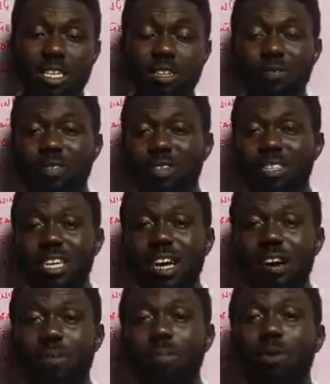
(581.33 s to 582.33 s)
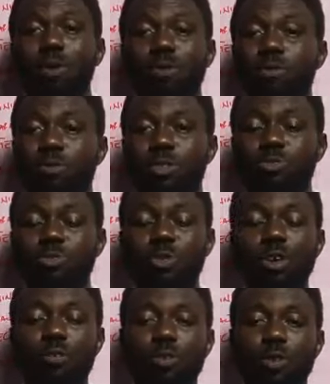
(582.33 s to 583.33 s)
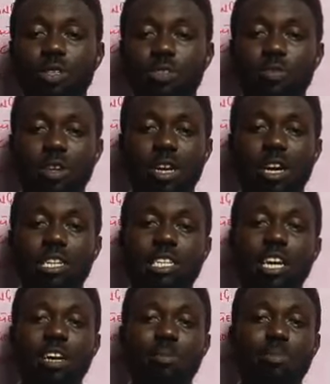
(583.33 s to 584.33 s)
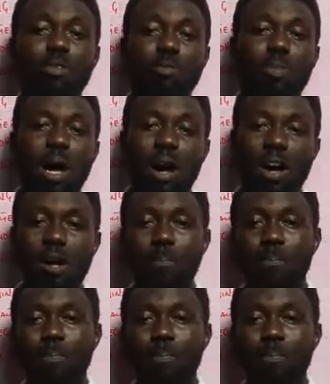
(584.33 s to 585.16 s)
They feel they are above the rule of law. They feel they are above power.